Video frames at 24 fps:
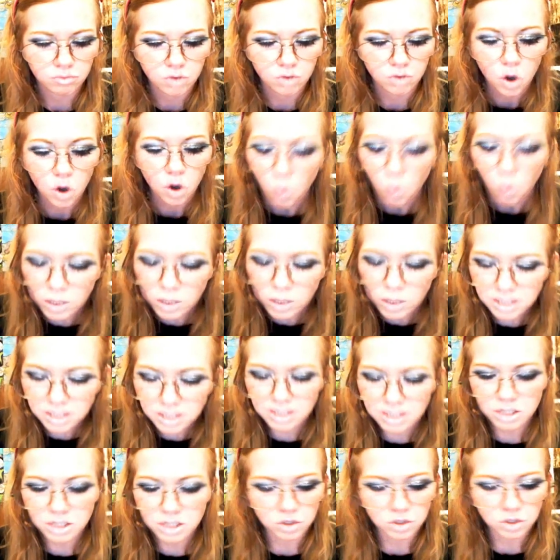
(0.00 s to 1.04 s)
Once it's
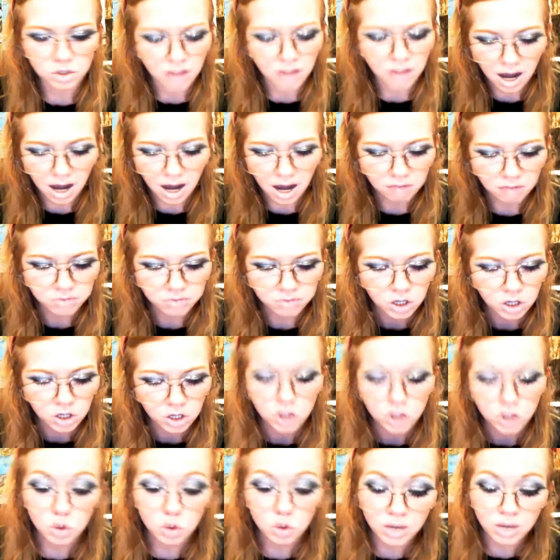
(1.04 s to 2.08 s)
in your life,
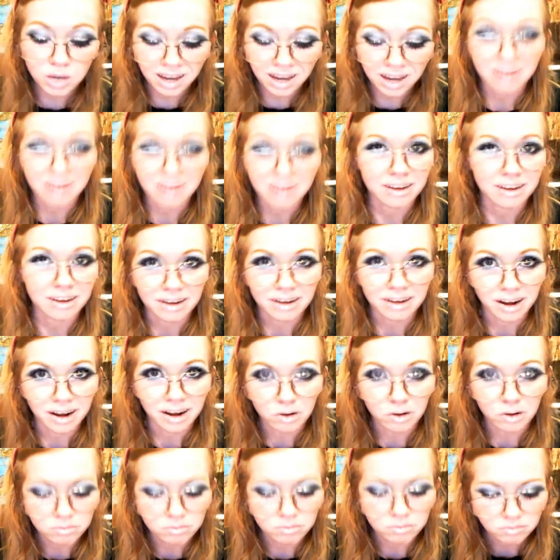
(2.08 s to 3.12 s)
you can't get it out.
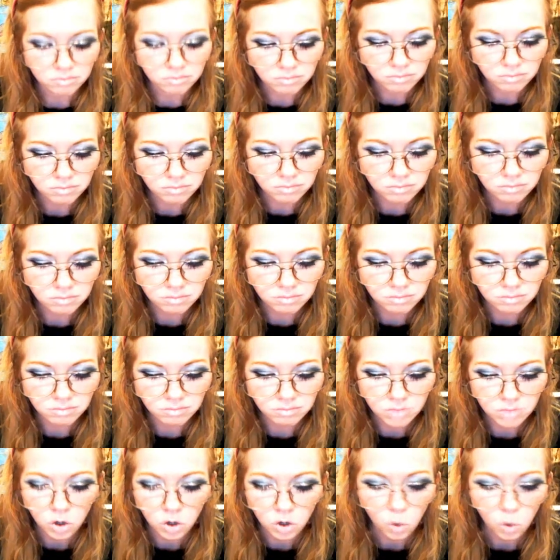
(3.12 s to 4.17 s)

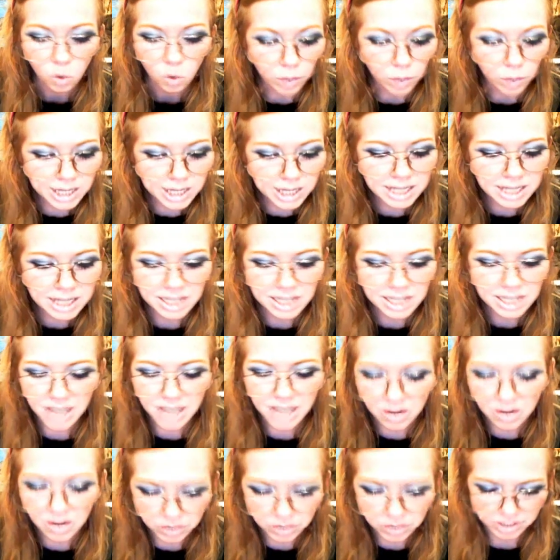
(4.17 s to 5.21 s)
Weed takes
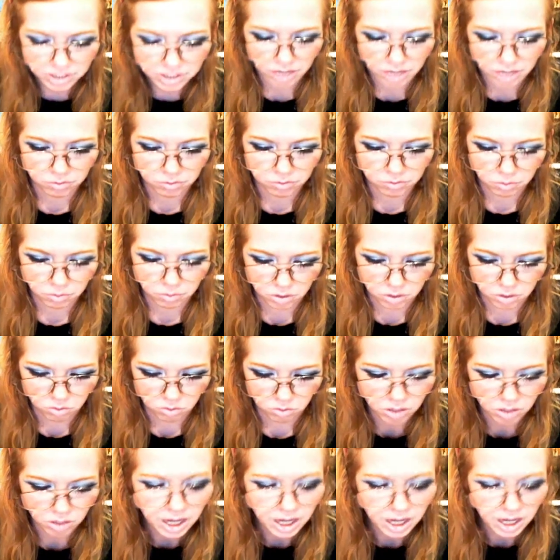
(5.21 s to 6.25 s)
everything from you,
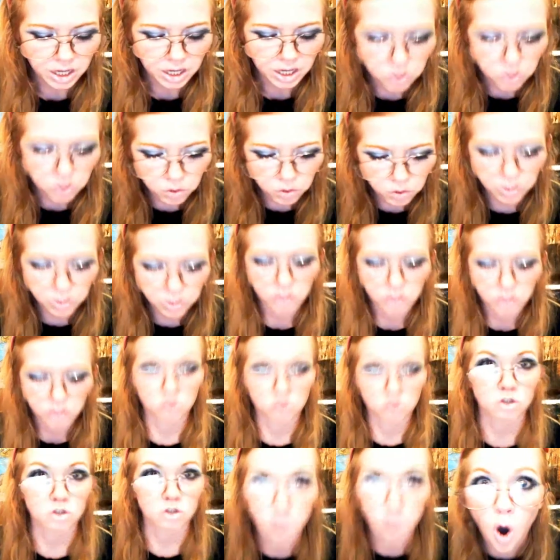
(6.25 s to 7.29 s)
including your
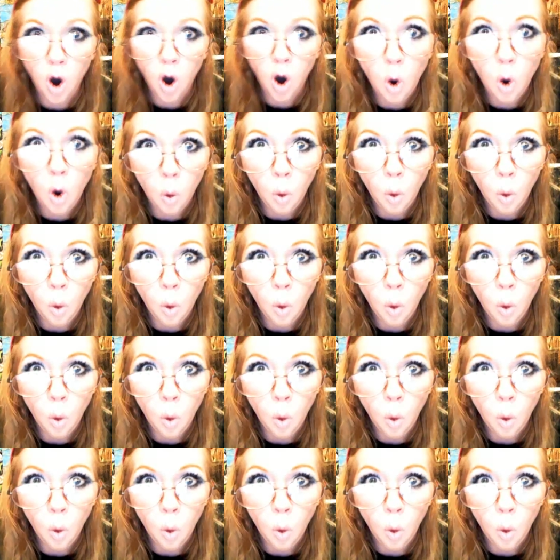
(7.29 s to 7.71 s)
soul.